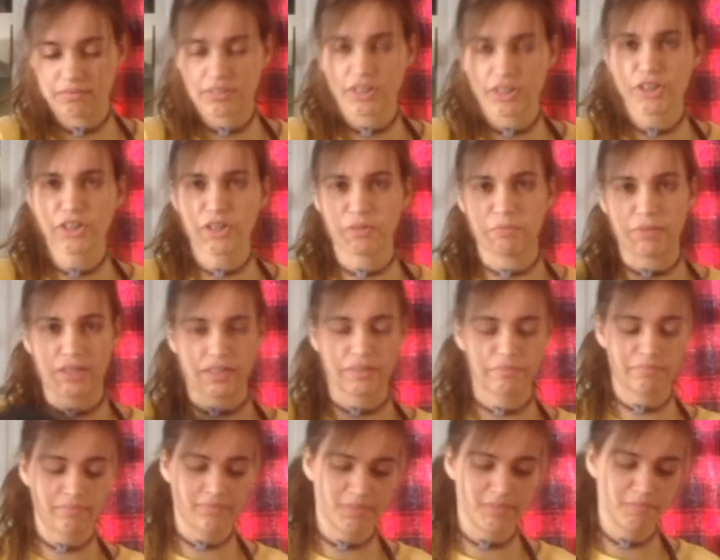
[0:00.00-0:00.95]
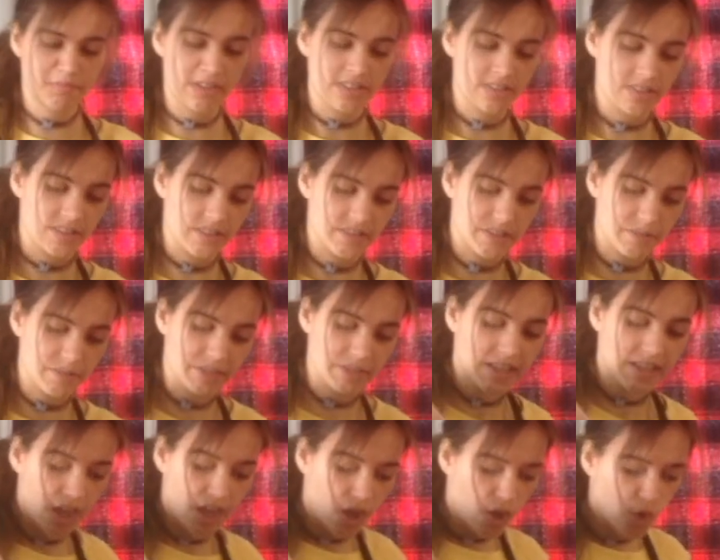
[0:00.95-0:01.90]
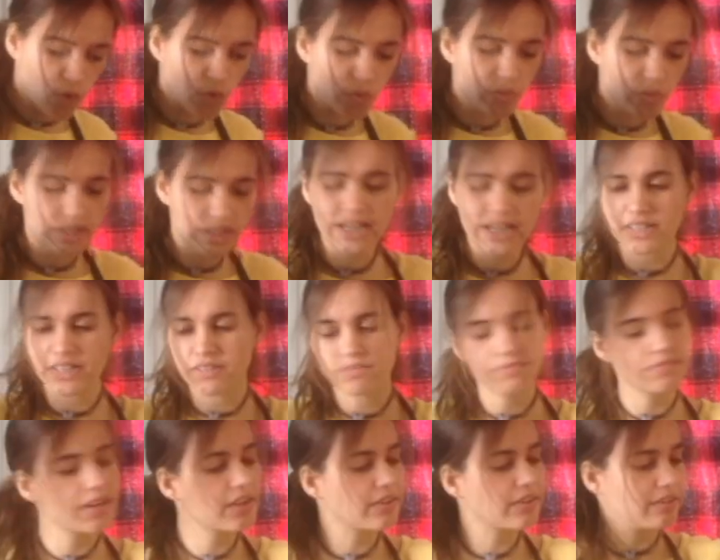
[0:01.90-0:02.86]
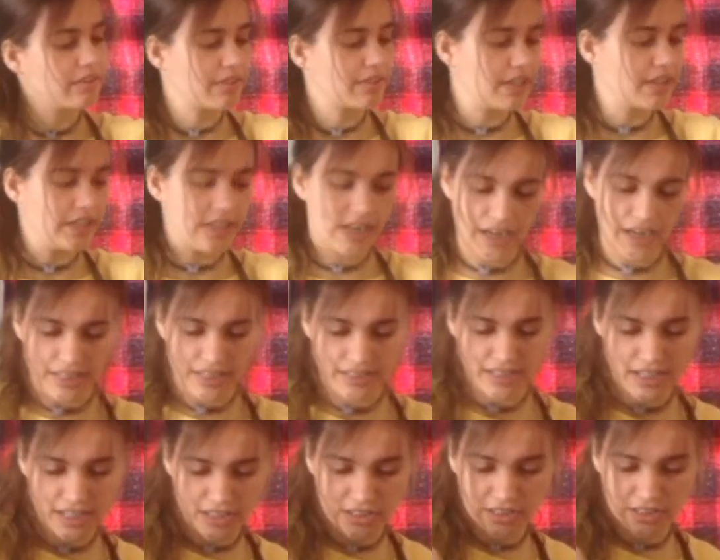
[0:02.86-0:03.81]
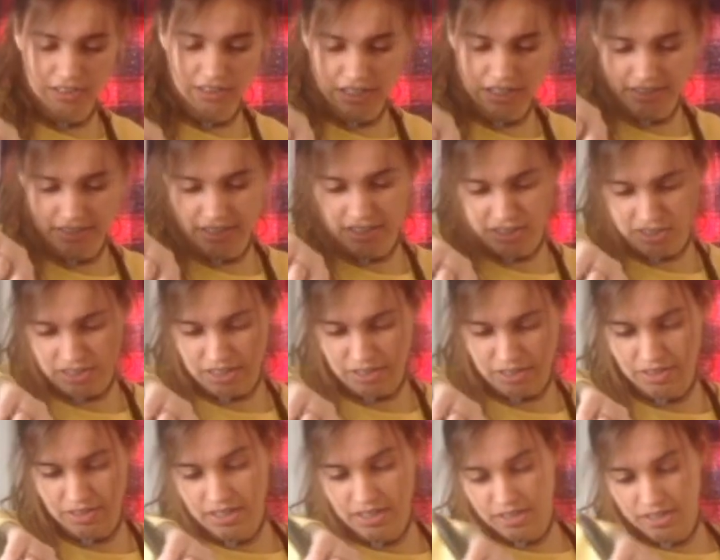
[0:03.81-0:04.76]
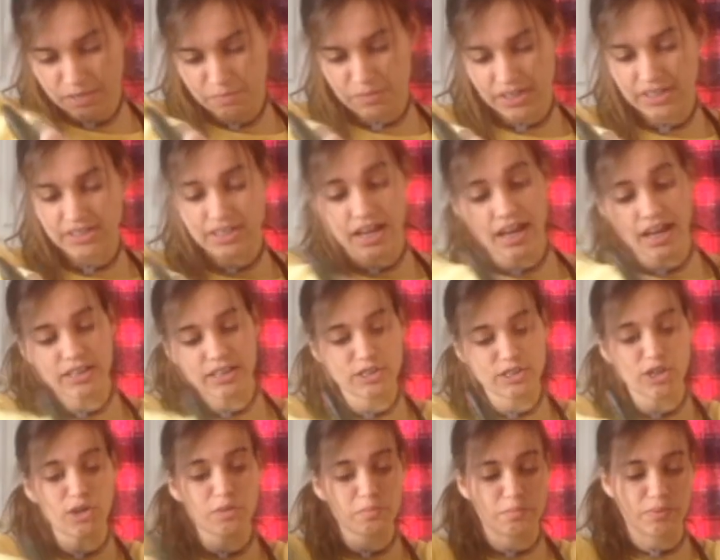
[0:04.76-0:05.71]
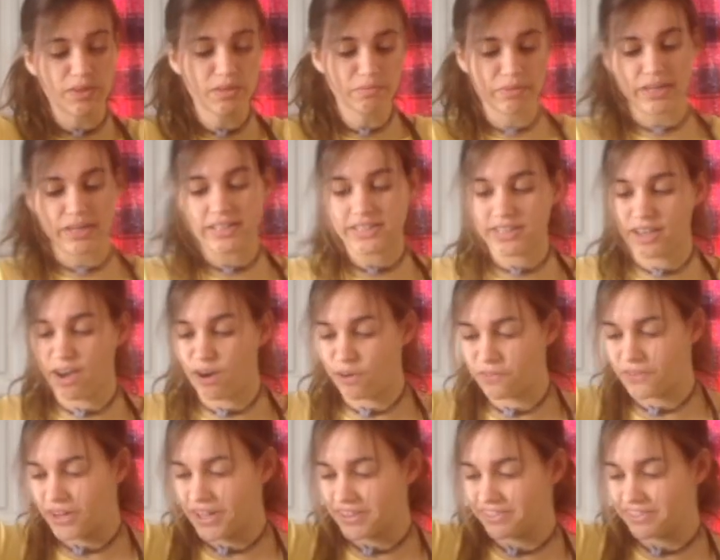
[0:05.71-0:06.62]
cooking bucket, it's basically the same thing. Oh, that is very, very hot. I should not touch that because I don't burn myself on